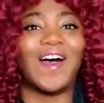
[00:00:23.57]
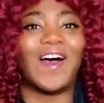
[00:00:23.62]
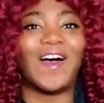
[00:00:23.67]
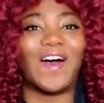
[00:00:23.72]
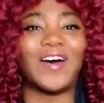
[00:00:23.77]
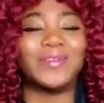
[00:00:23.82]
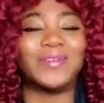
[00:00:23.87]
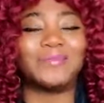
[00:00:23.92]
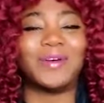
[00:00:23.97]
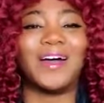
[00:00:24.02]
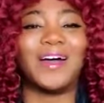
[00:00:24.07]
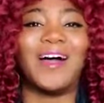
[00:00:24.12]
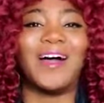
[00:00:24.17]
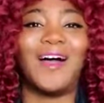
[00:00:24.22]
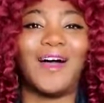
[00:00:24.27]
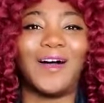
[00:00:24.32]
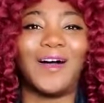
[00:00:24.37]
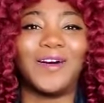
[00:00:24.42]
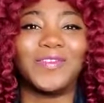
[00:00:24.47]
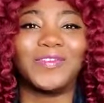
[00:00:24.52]
on
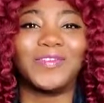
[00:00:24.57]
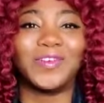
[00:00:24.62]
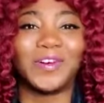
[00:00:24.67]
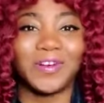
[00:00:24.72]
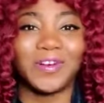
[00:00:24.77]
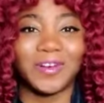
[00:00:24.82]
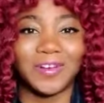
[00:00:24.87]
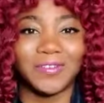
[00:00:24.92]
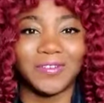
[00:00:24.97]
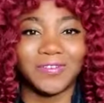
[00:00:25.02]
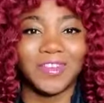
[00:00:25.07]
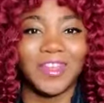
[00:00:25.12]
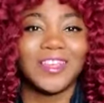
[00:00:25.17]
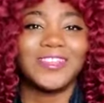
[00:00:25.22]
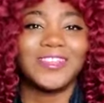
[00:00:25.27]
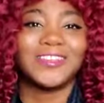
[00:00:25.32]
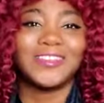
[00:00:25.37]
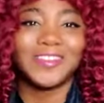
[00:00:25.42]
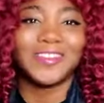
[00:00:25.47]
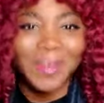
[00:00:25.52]
behalf of
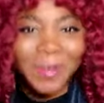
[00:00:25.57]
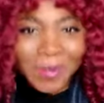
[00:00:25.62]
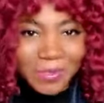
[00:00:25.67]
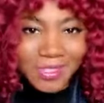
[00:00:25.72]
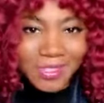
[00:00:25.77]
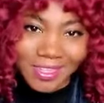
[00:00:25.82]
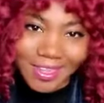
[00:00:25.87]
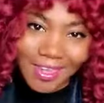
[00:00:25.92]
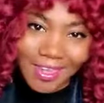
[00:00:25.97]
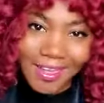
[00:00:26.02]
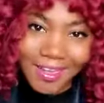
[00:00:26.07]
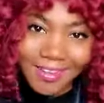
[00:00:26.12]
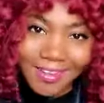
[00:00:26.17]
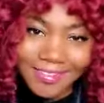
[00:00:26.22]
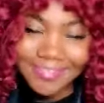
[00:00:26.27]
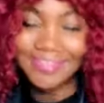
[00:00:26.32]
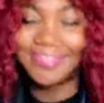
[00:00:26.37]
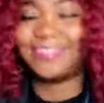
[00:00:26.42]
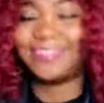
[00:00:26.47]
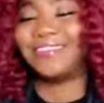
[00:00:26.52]

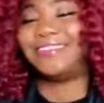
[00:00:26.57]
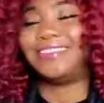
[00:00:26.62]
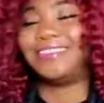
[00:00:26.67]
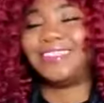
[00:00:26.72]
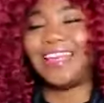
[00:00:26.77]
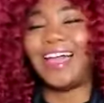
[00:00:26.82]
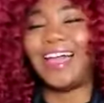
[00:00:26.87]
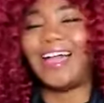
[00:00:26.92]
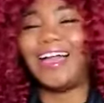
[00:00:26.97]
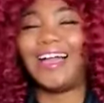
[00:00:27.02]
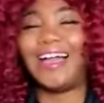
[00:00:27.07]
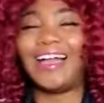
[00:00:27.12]
Nosa. Yes!